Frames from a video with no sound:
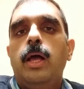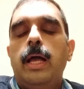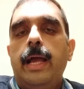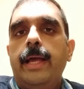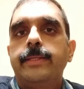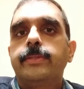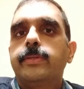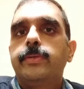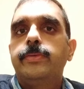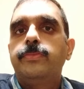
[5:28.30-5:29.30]
And
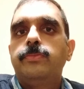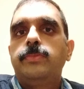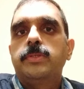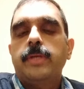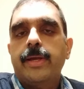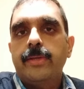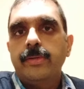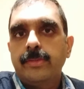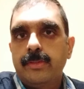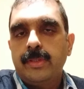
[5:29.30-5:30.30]
the second
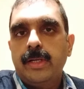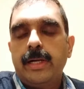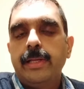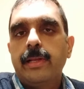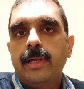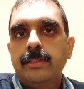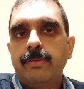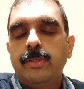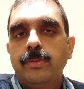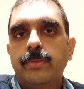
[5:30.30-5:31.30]
is the guidelines
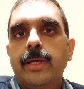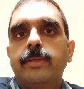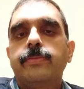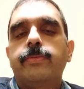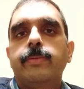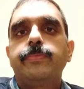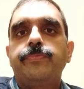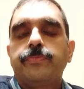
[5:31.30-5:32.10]
which you get from